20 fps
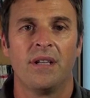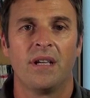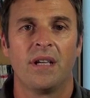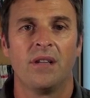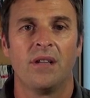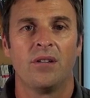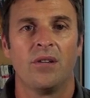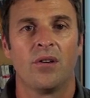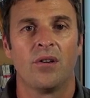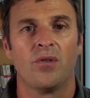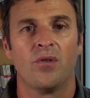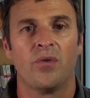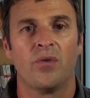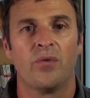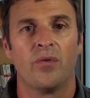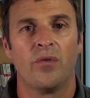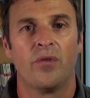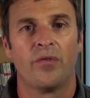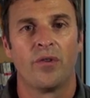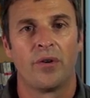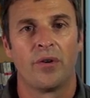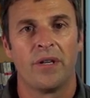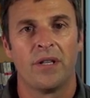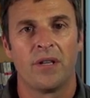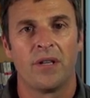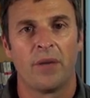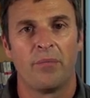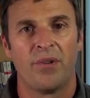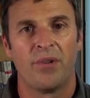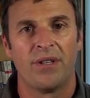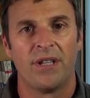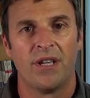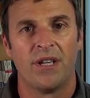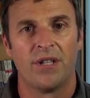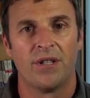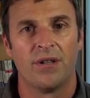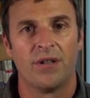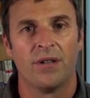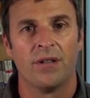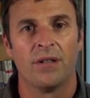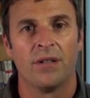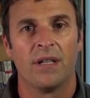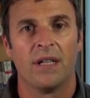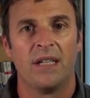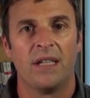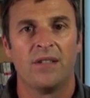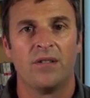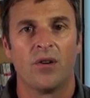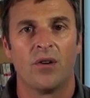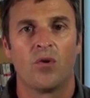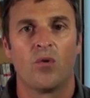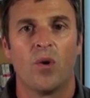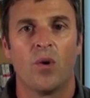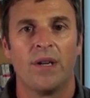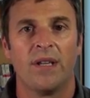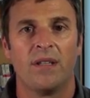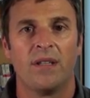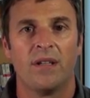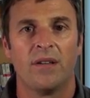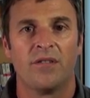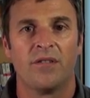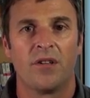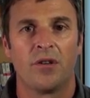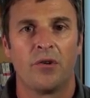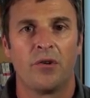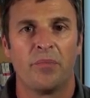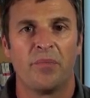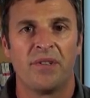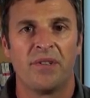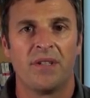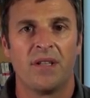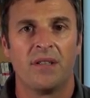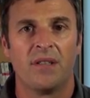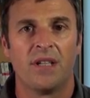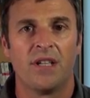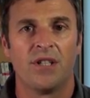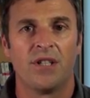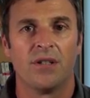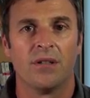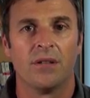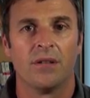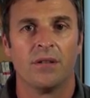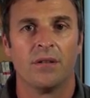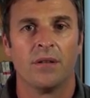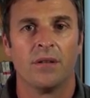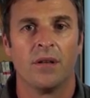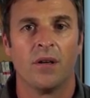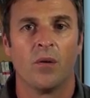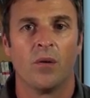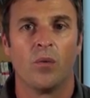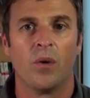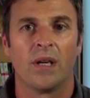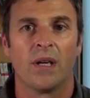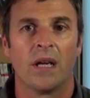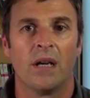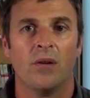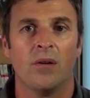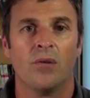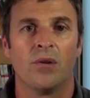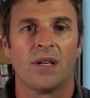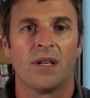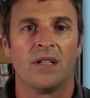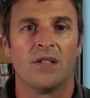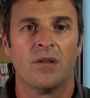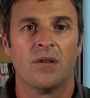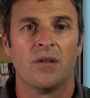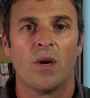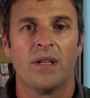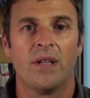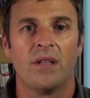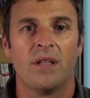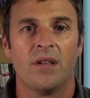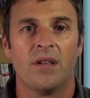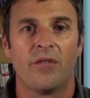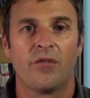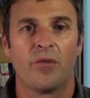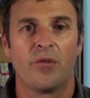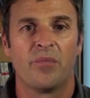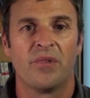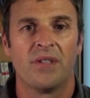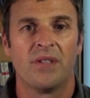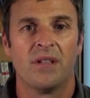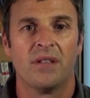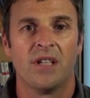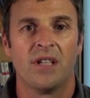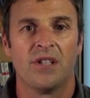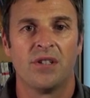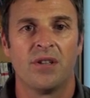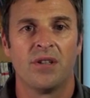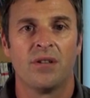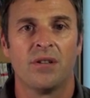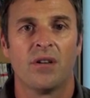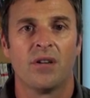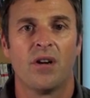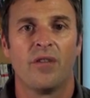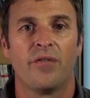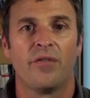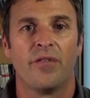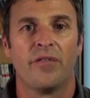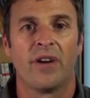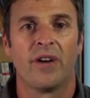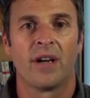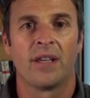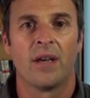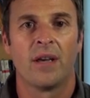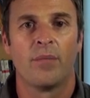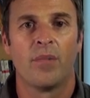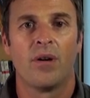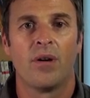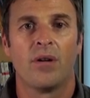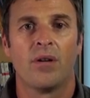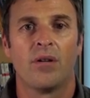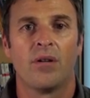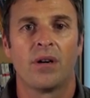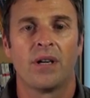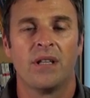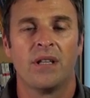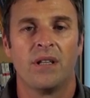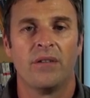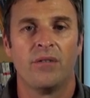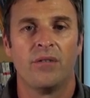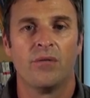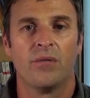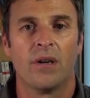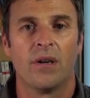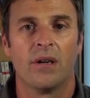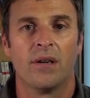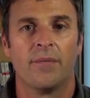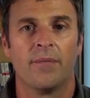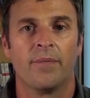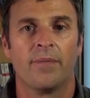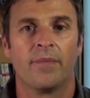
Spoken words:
indicator useful for interpretation is the quality of the representation. We can look at the quality of representation of a variable or individual.